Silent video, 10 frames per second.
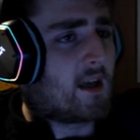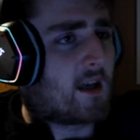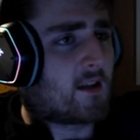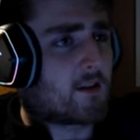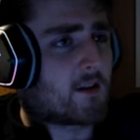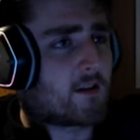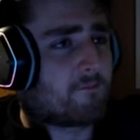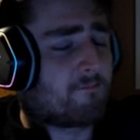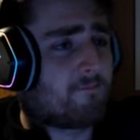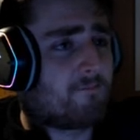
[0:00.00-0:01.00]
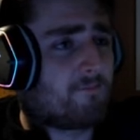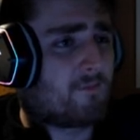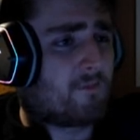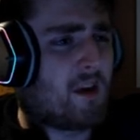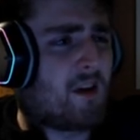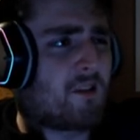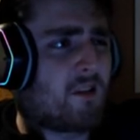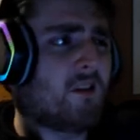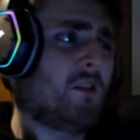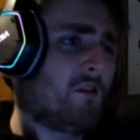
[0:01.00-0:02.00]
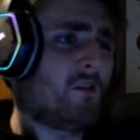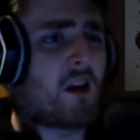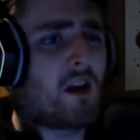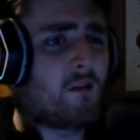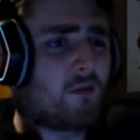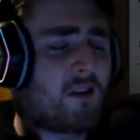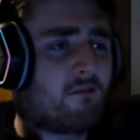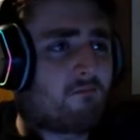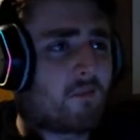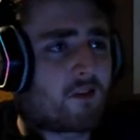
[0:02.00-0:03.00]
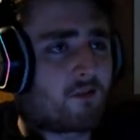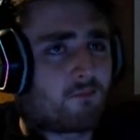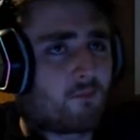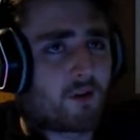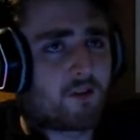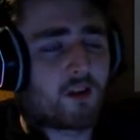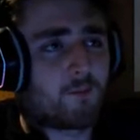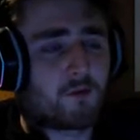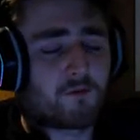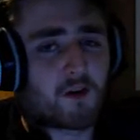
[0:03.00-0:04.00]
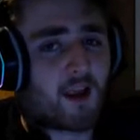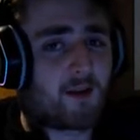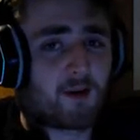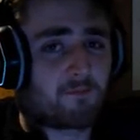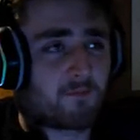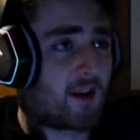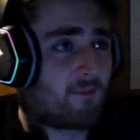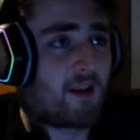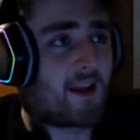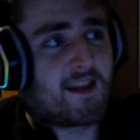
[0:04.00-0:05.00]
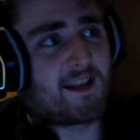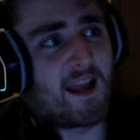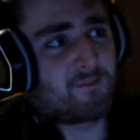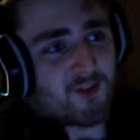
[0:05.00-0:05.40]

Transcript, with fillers: And um, yeah, I was like, oh, it's okay. But then I just wasn't in the mood for gaming. I didn't play any games.